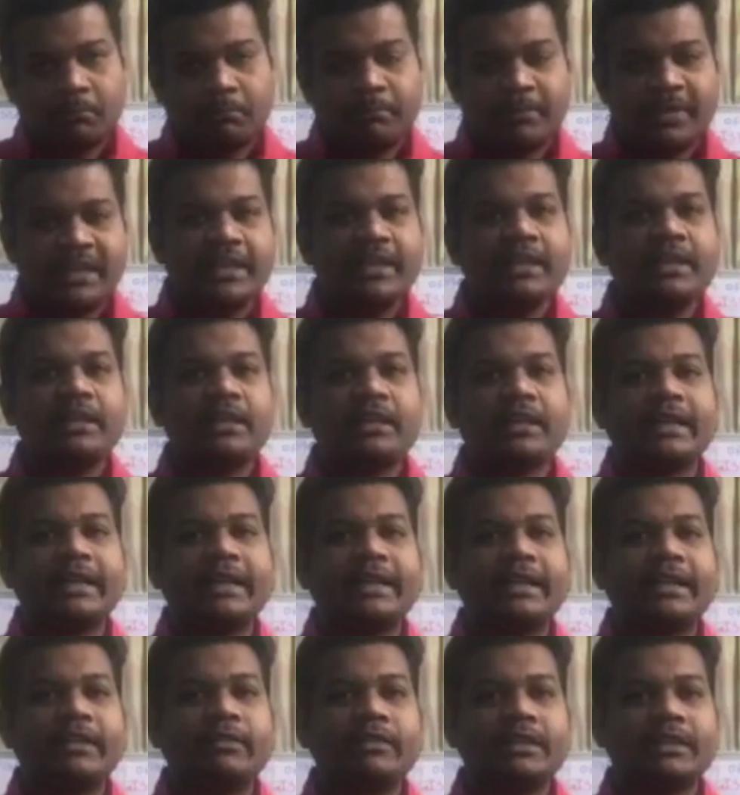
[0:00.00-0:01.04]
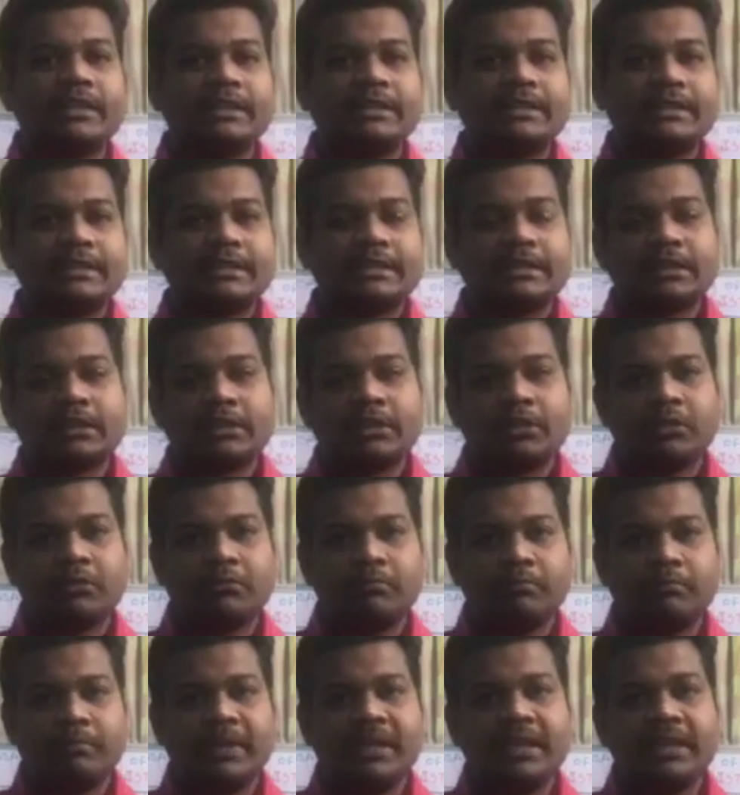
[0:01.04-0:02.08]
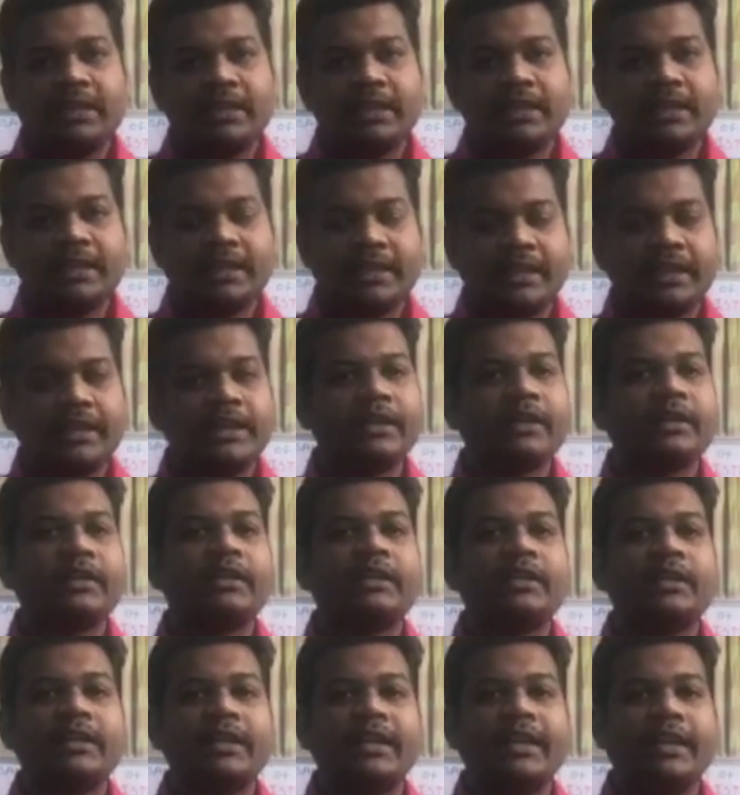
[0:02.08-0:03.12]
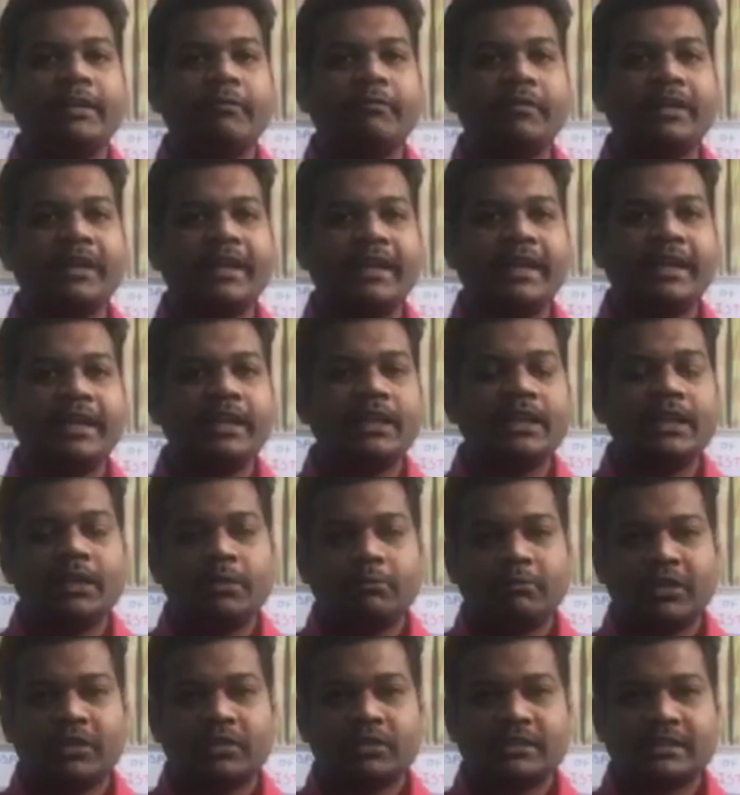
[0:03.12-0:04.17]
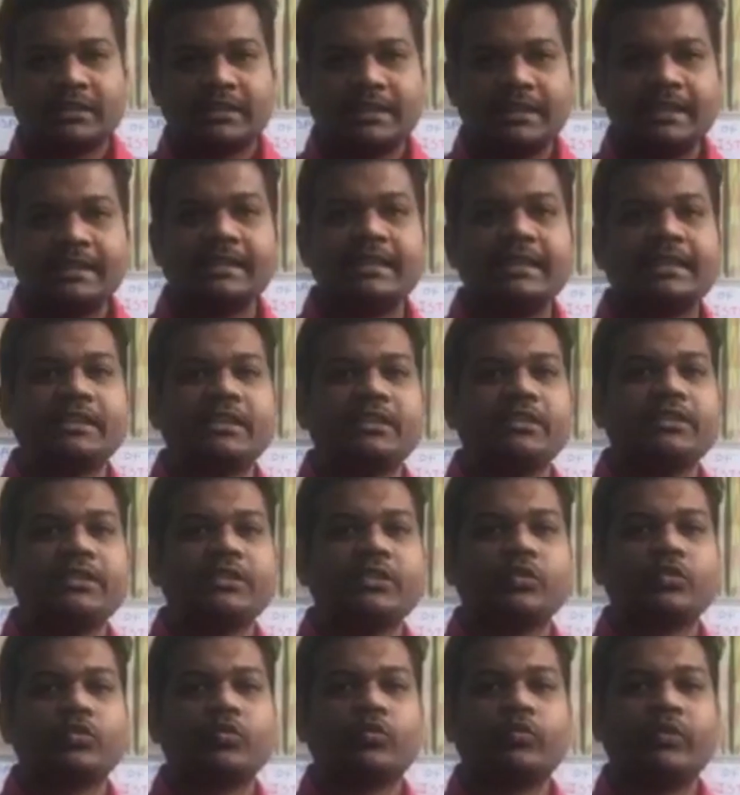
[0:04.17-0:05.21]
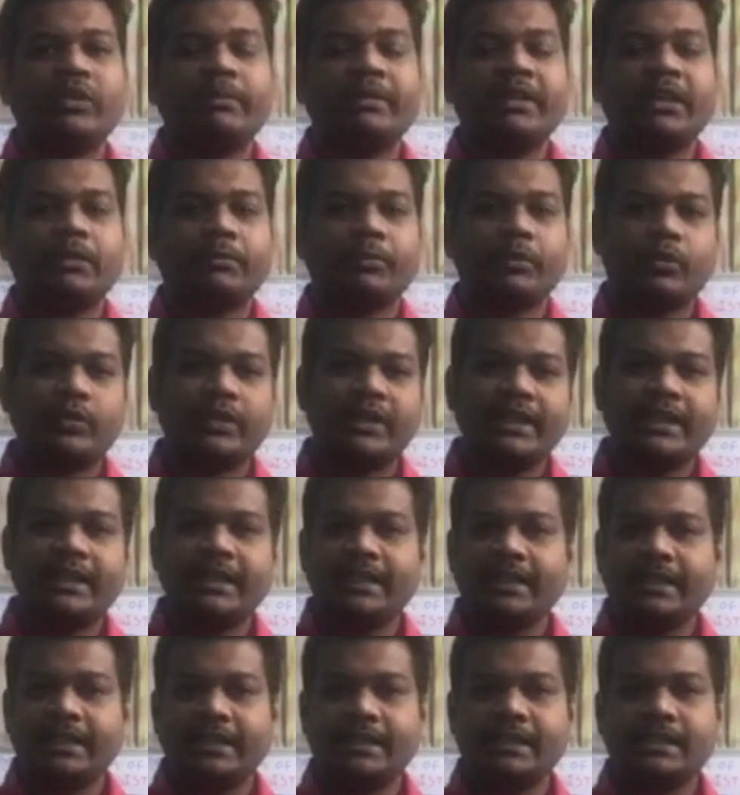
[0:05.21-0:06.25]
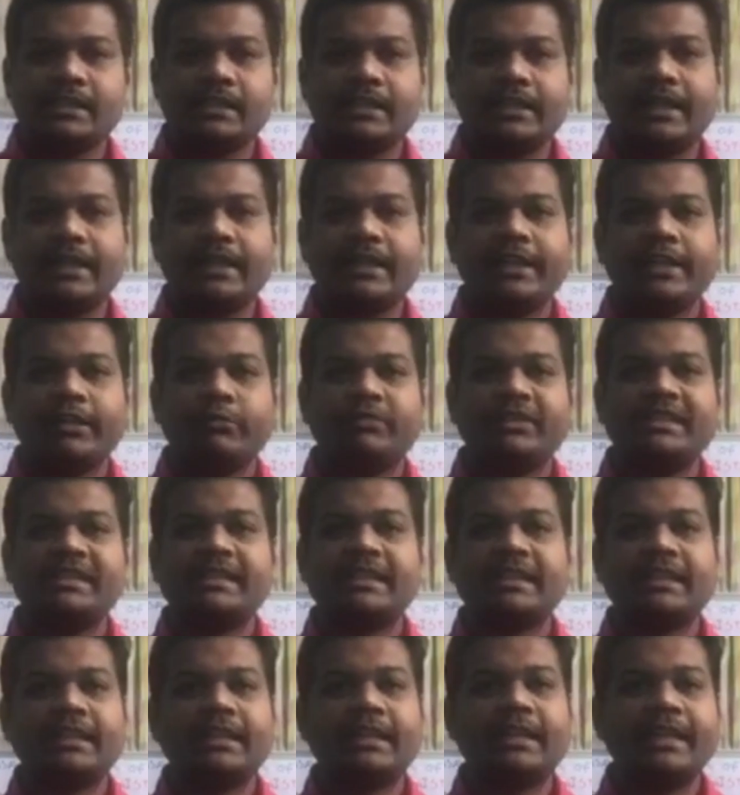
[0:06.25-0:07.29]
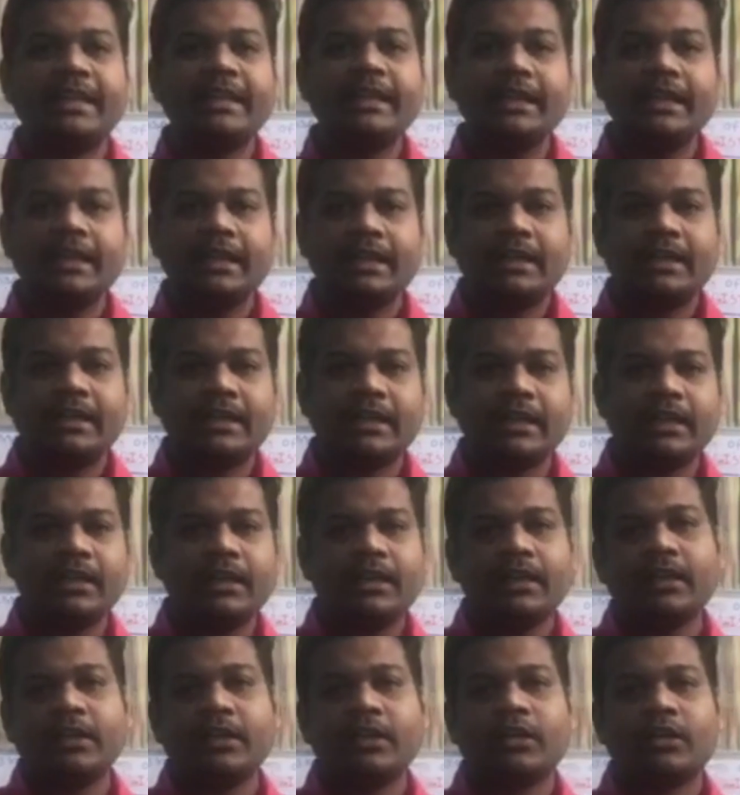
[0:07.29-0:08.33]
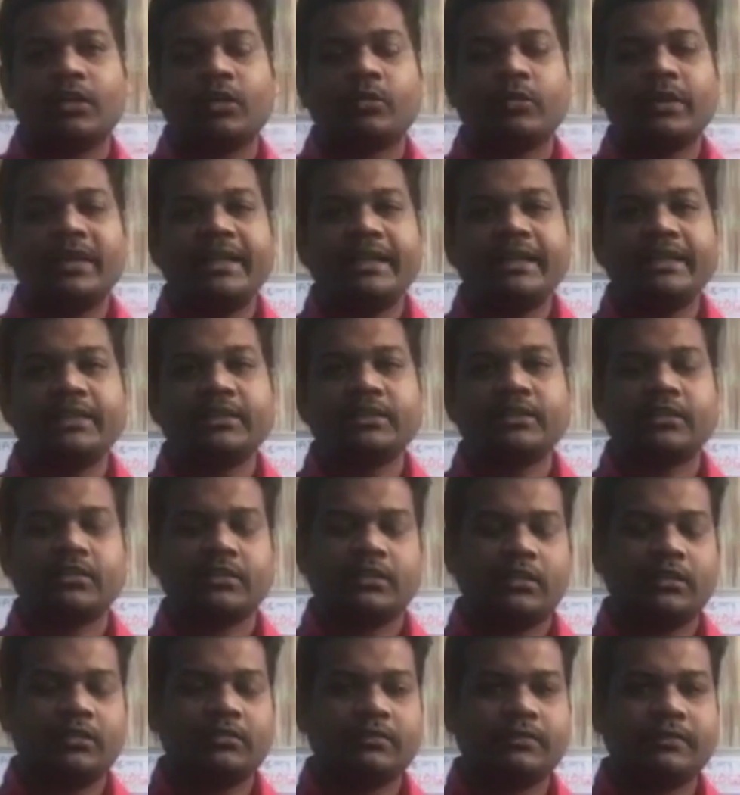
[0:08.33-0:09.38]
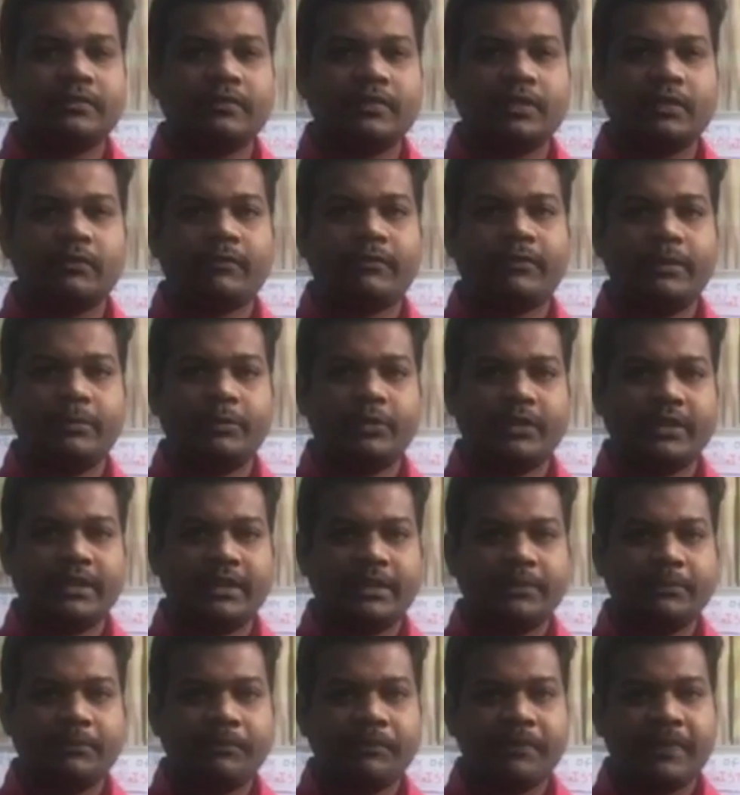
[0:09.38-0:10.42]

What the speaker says: Be connected with us, be here every day, because these lectures will be uploaded each and every single day till 20th of February.